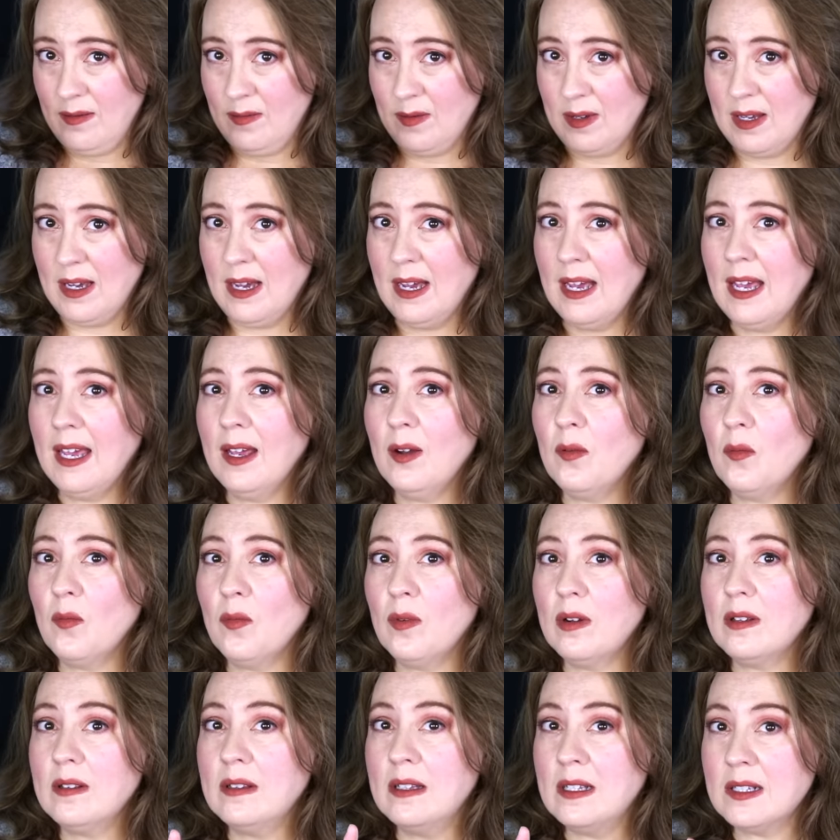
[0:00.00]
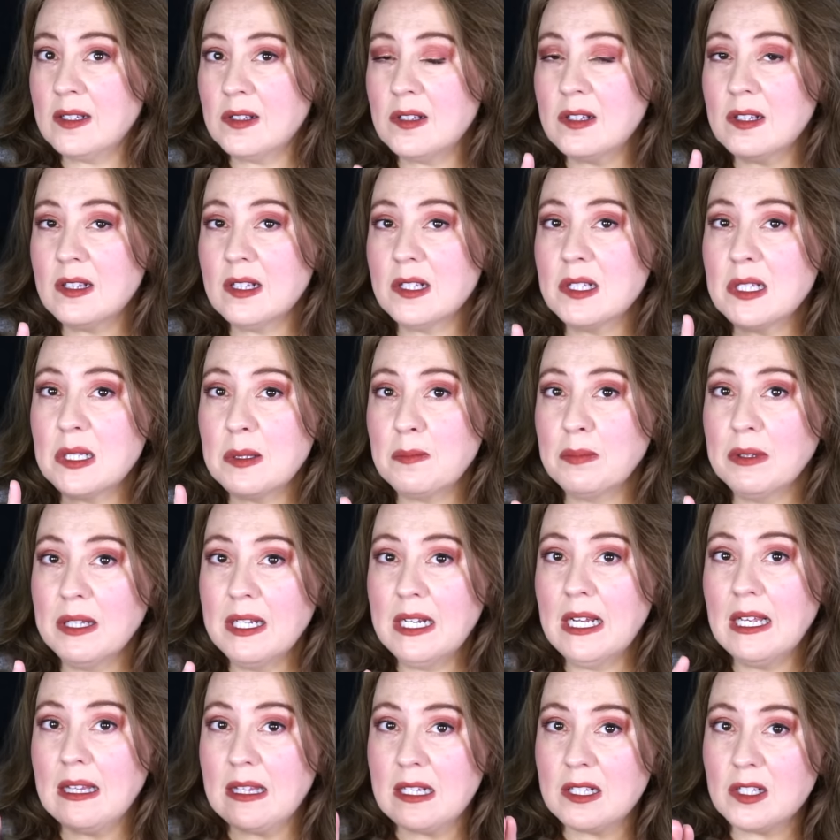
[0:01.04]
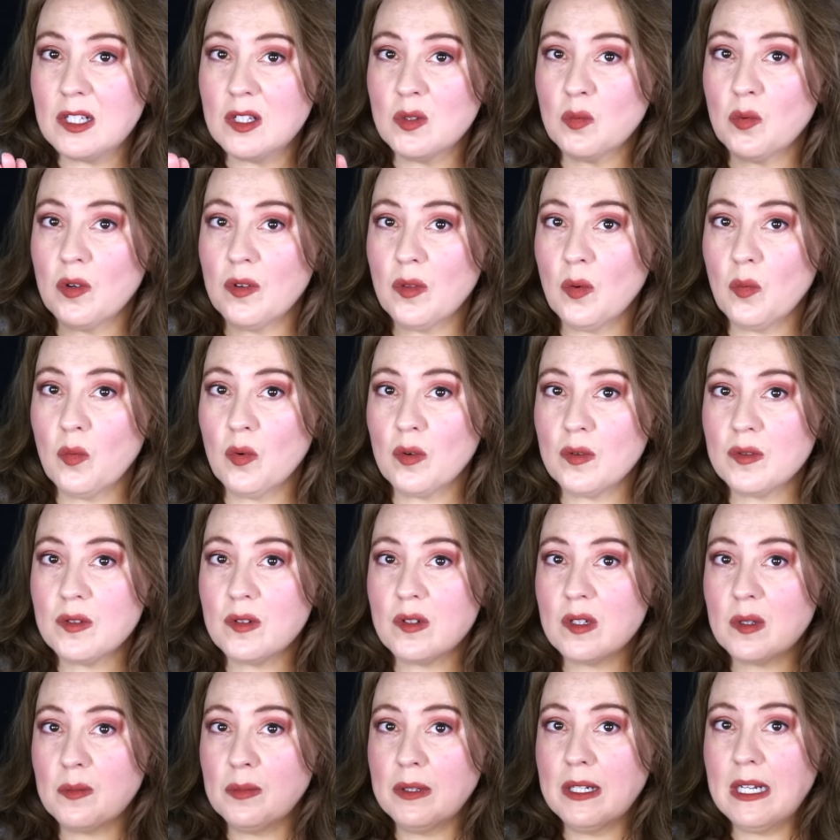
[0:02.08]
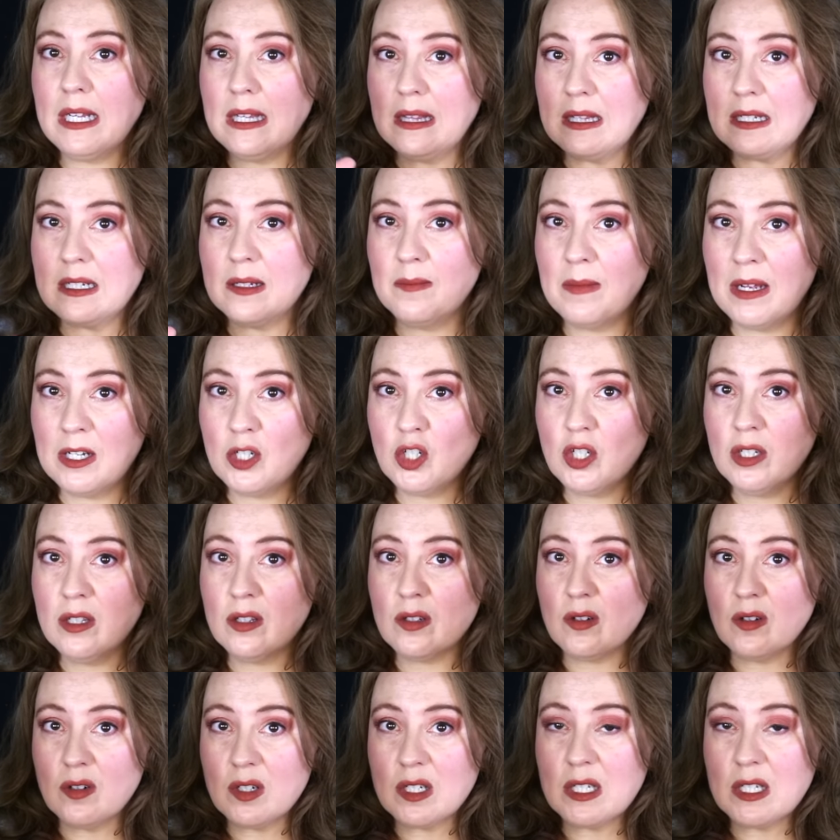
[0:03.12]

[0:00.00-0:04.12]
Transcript: Okay, this is the splitting. This is where the worlds are splitting. The dimensions are